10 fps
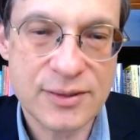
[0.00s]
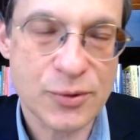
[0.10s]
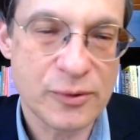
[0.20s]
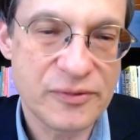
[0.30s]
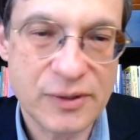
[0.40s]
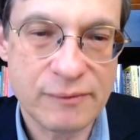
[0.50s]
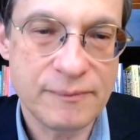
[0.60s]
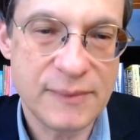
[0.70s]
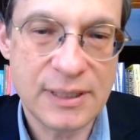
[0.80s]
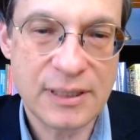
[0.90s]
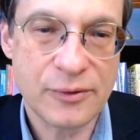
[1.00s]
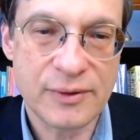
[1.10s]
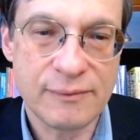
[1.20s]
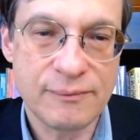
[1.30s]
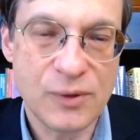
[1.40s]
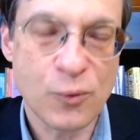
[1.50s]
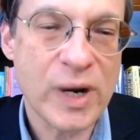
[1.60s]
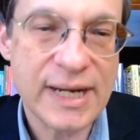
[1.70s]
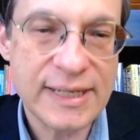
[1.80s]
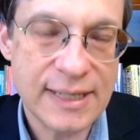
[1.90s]
sort of the
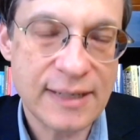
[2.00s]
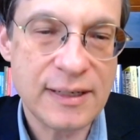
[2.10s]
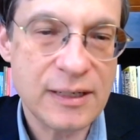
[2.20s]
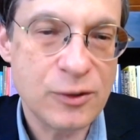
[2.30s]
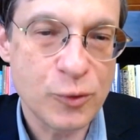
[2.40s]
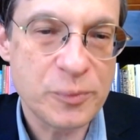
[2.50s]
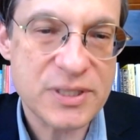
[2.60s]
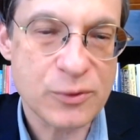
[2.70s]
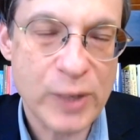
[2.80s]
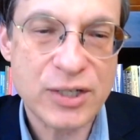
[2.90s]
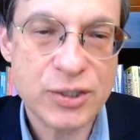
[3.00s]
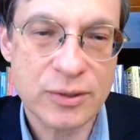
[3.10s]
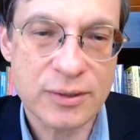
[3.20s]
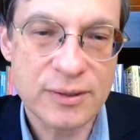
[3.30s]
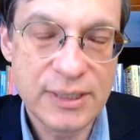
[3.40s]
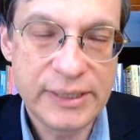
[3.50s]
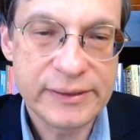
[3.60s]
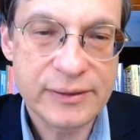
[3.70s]
white identity groups, the racial